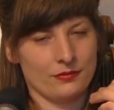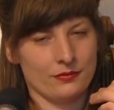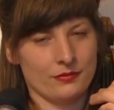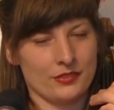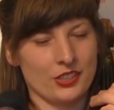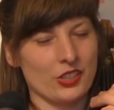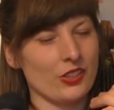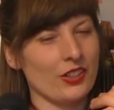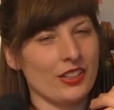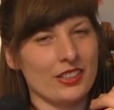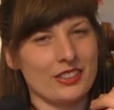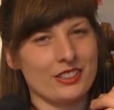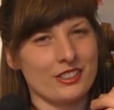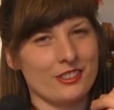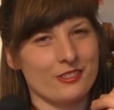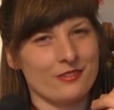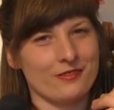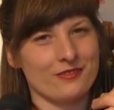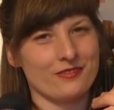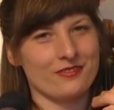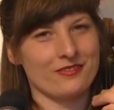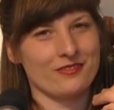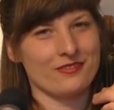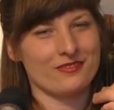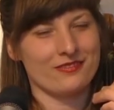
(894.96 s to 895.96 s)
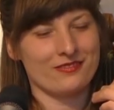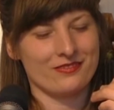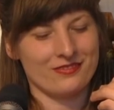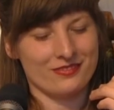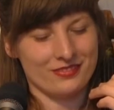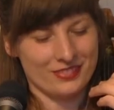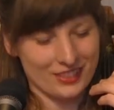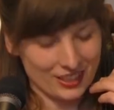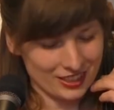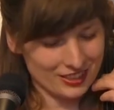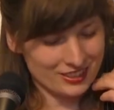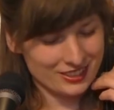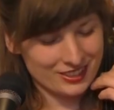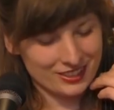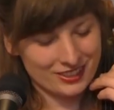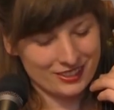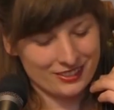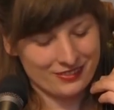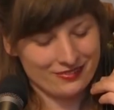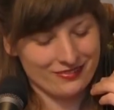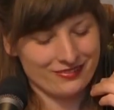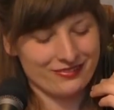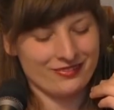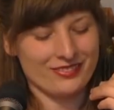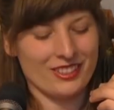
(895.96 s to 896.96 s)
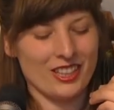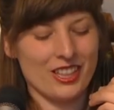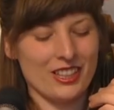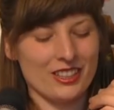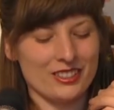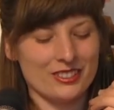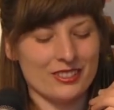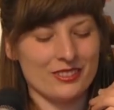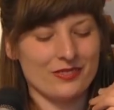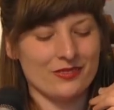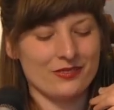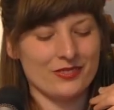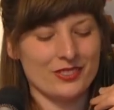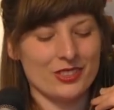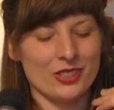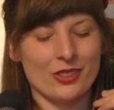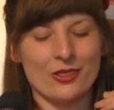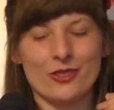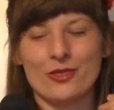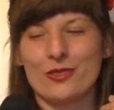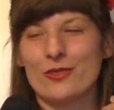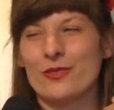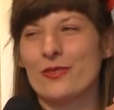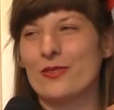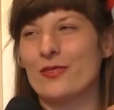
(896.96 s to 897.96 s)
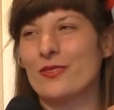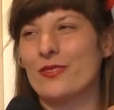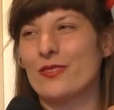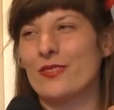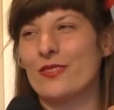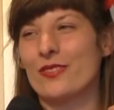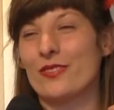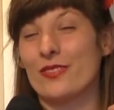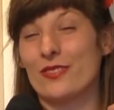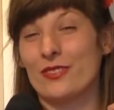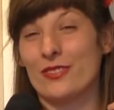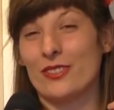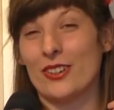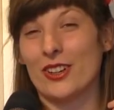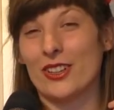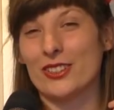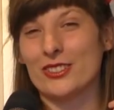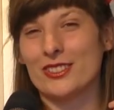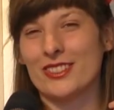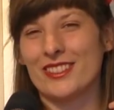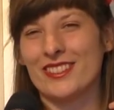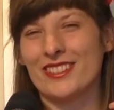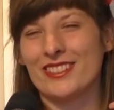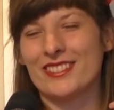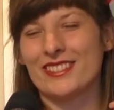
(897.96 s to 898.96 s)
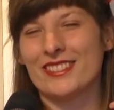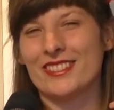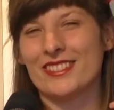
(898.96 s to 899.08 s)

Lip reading: Great. Yes. Awesome. So, faster.